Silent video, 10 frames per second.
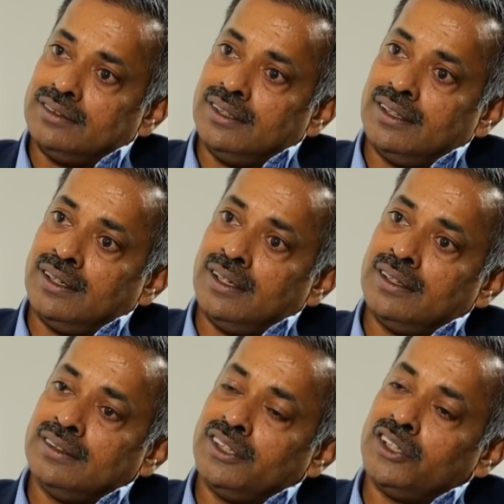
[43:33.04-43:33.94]
There are
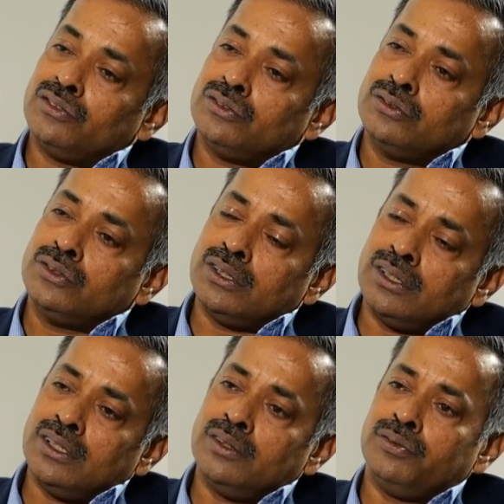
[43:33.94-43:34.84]

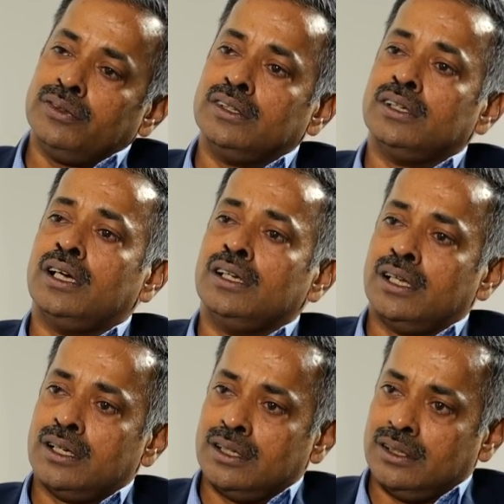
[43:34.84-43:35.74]

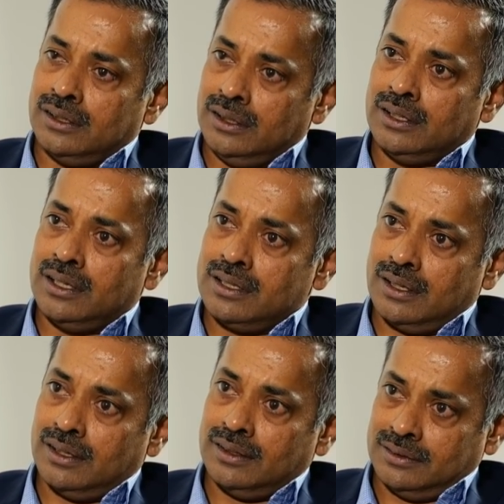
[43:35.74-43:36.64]
ethra in this country.